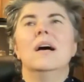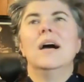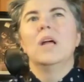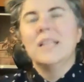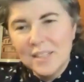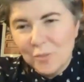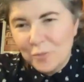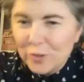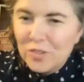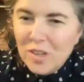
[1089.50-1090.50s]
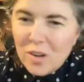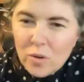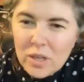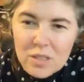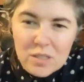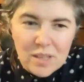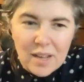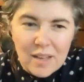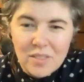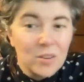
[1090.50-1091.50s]
Well, I think the first secret is
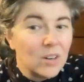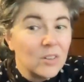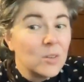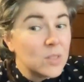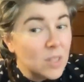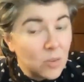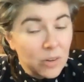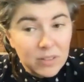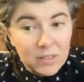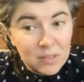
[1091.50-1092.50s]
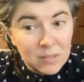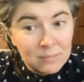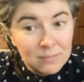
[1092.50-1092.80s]
that there are no secrets.